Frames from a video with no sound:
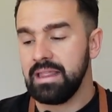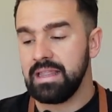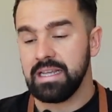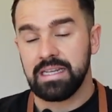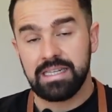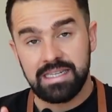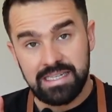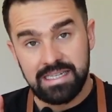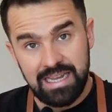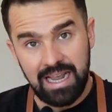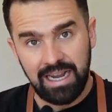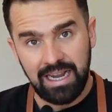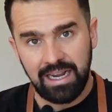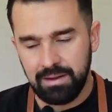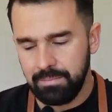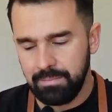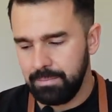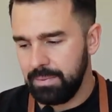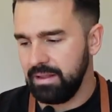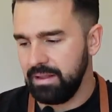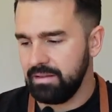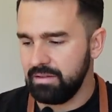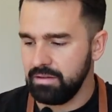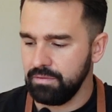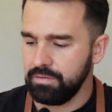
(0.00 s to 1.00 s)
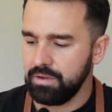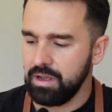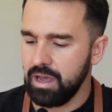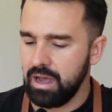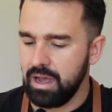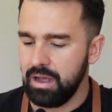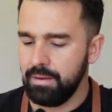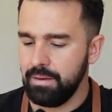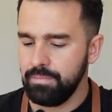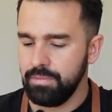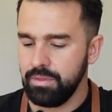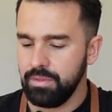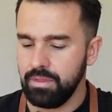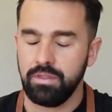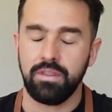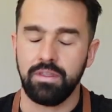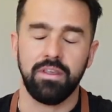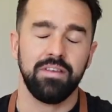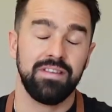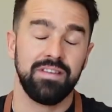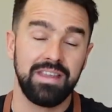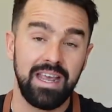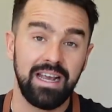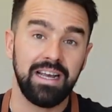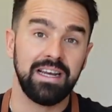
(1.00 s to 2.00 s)
The second piece of cut,
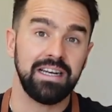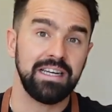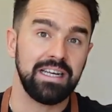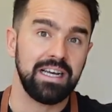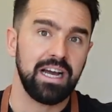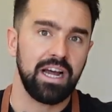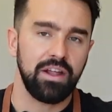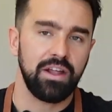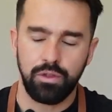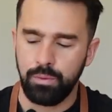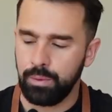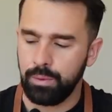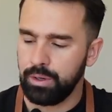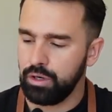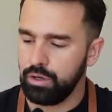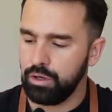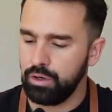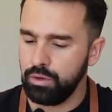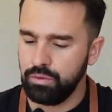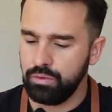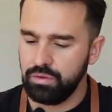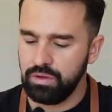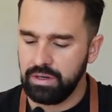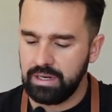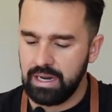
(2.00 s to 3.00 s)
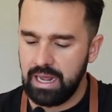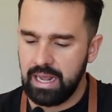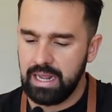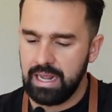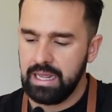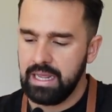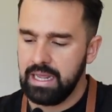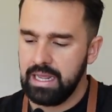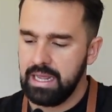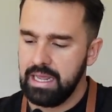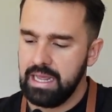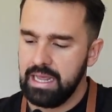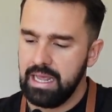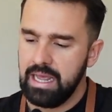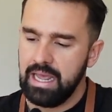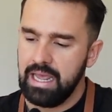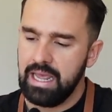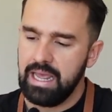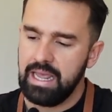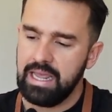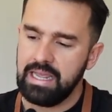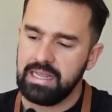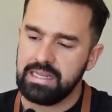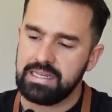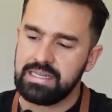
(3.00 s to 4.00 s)
the second cut that we're going to do today
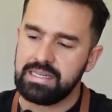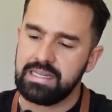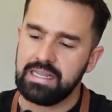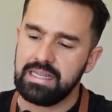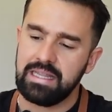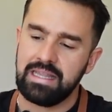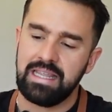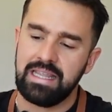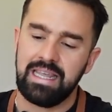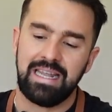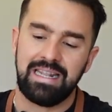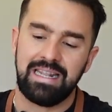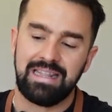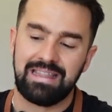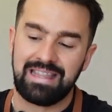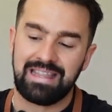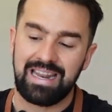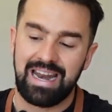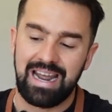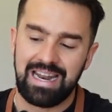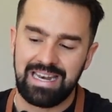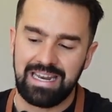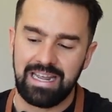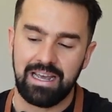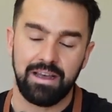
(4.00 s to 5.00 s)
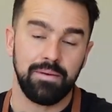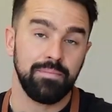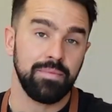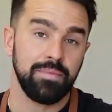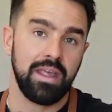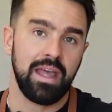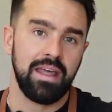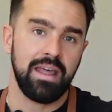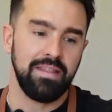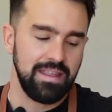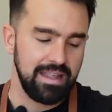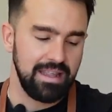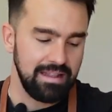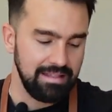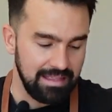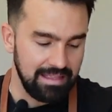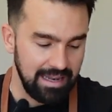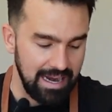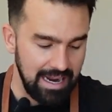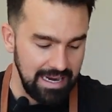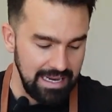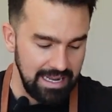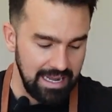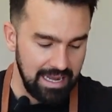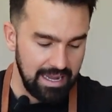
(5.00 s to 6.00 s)
is the entraña, and the
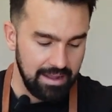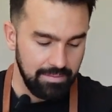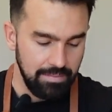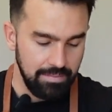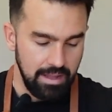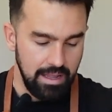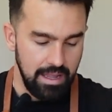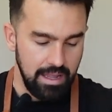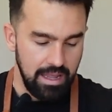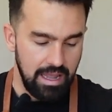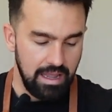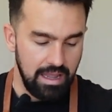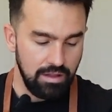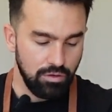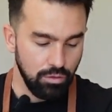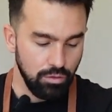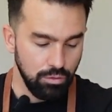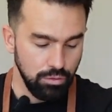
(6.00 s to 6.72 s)
entraña